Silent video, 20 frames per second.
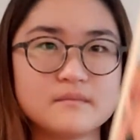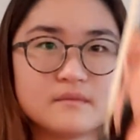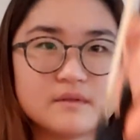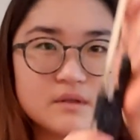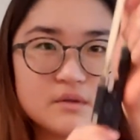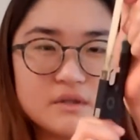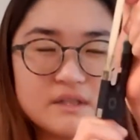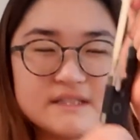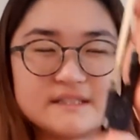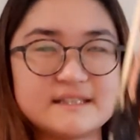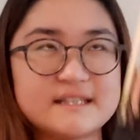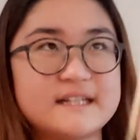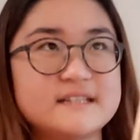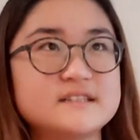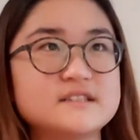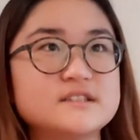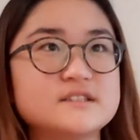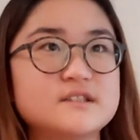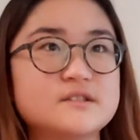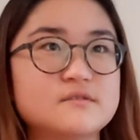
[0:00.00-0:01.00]
twist that
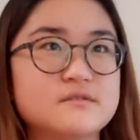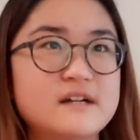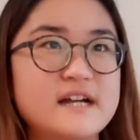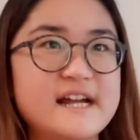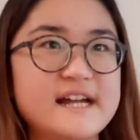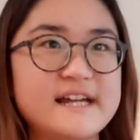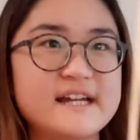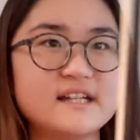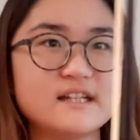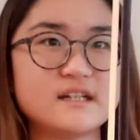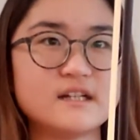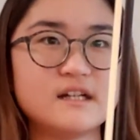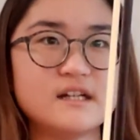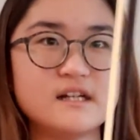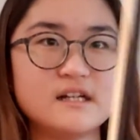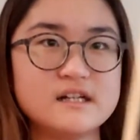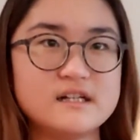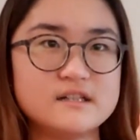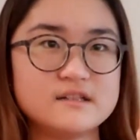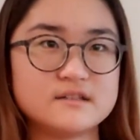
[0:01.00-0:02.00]
to the right,
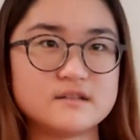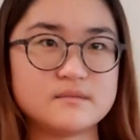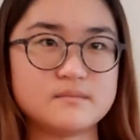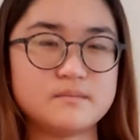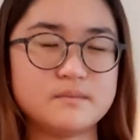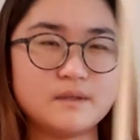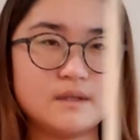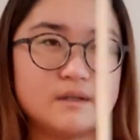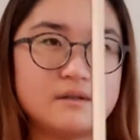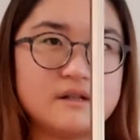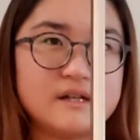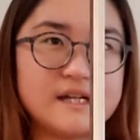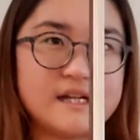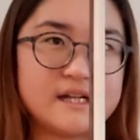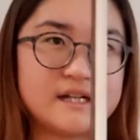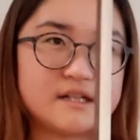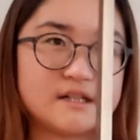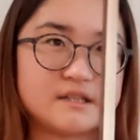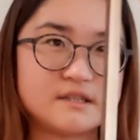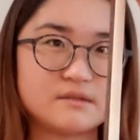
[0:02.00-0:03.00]
the bow
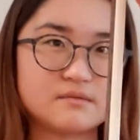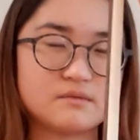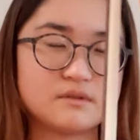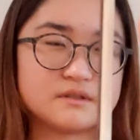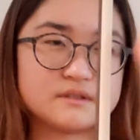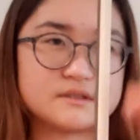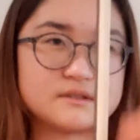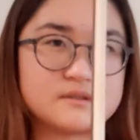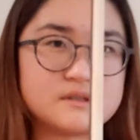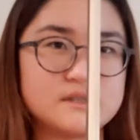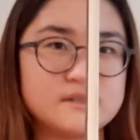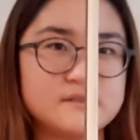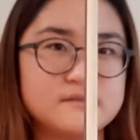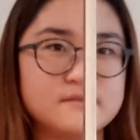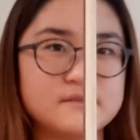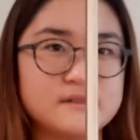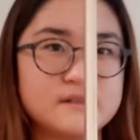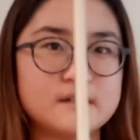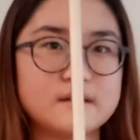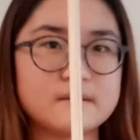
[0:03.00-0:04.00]
hairs will sort of
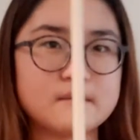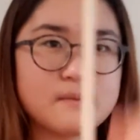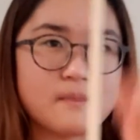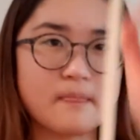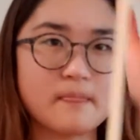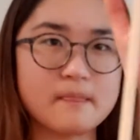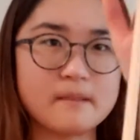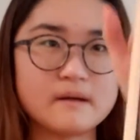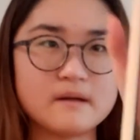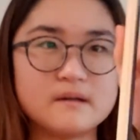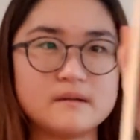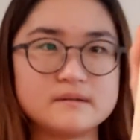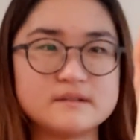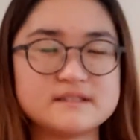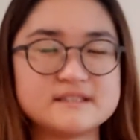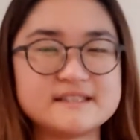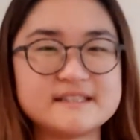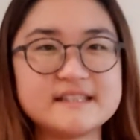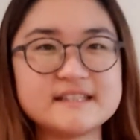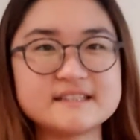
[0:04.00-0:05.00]

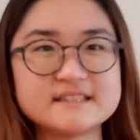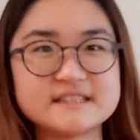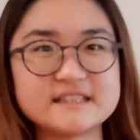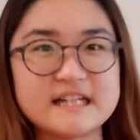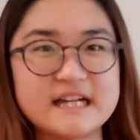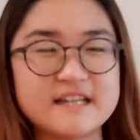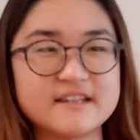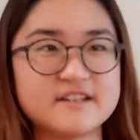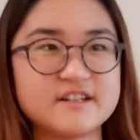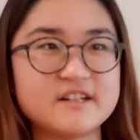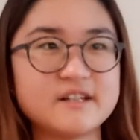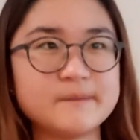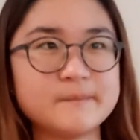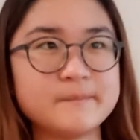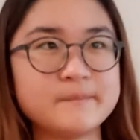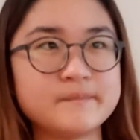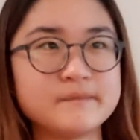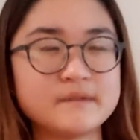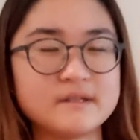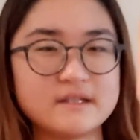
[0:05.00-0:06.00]
stick together
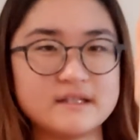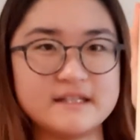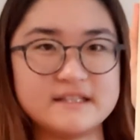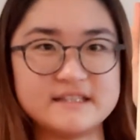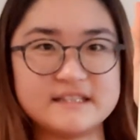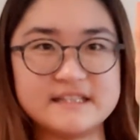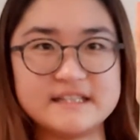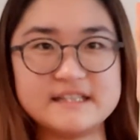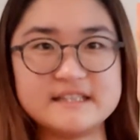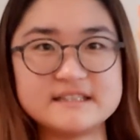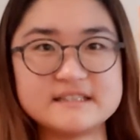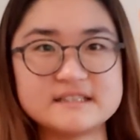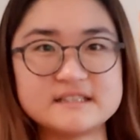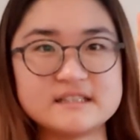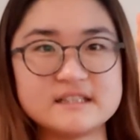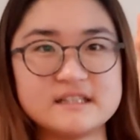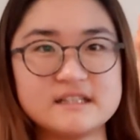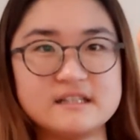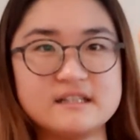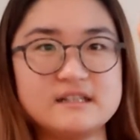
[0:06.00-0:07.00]
like this.
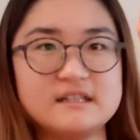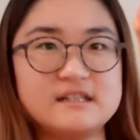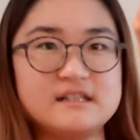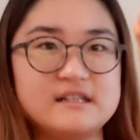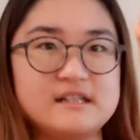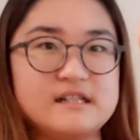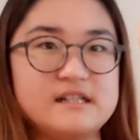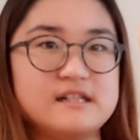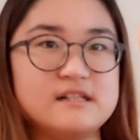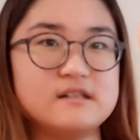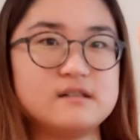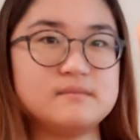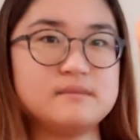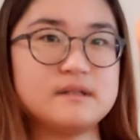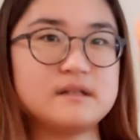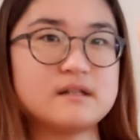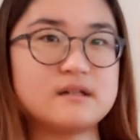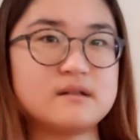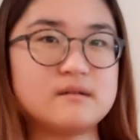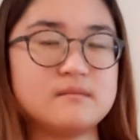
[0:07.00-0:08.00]
It'll
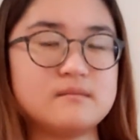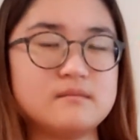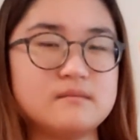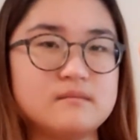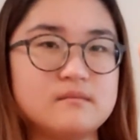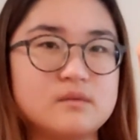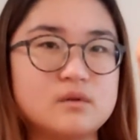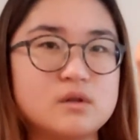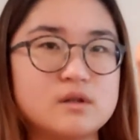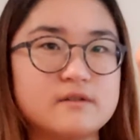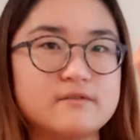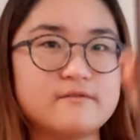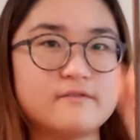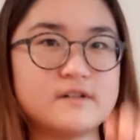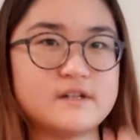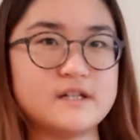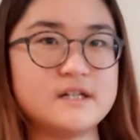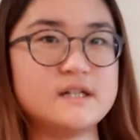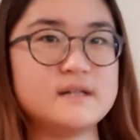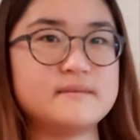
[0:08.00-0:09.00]
become more
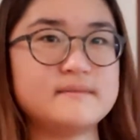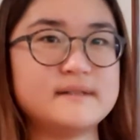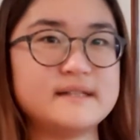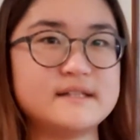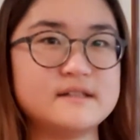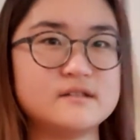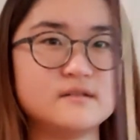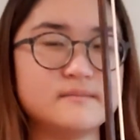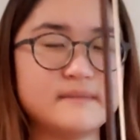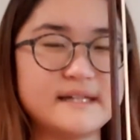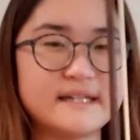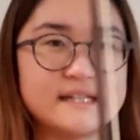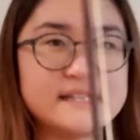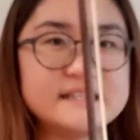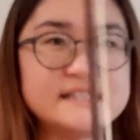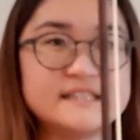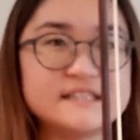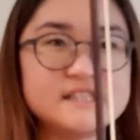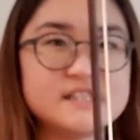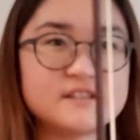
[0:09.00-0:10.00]
firm and it will make it
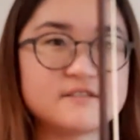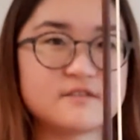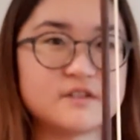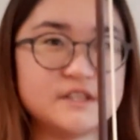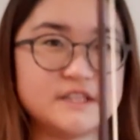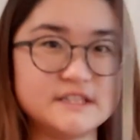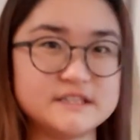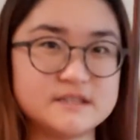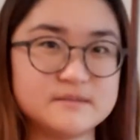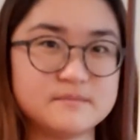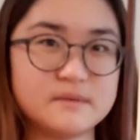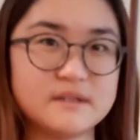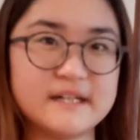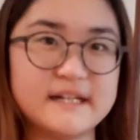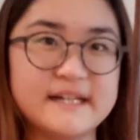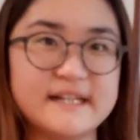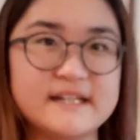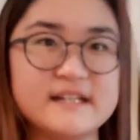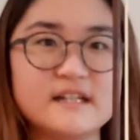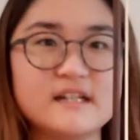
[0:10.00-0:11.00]
easier for you to
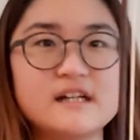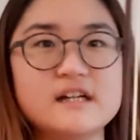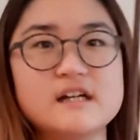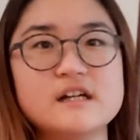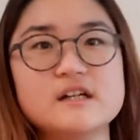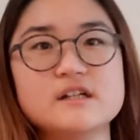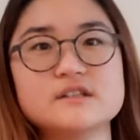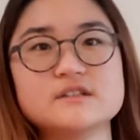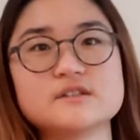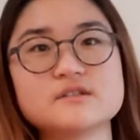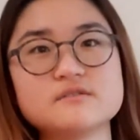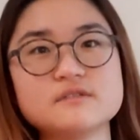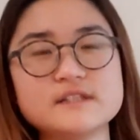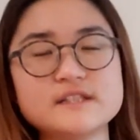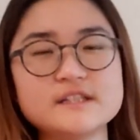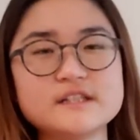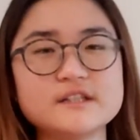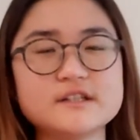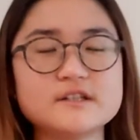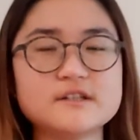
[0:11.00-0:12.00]
play. So when
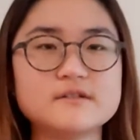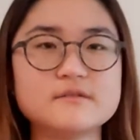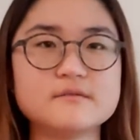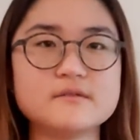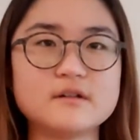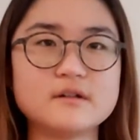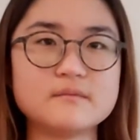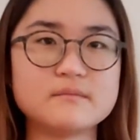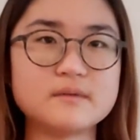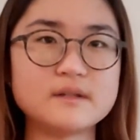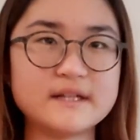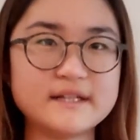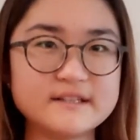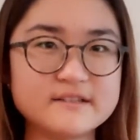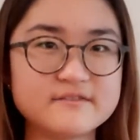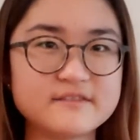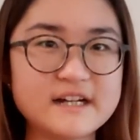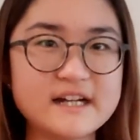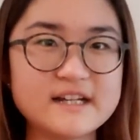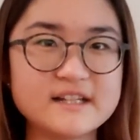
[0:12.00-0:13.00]
you play the
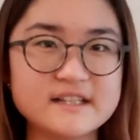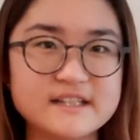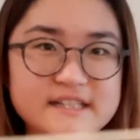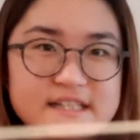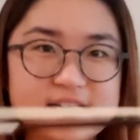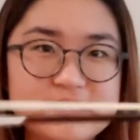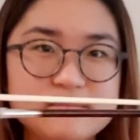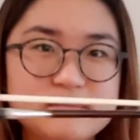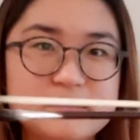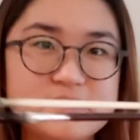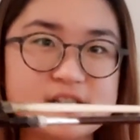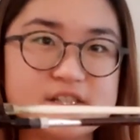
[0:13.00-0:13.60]
violin, make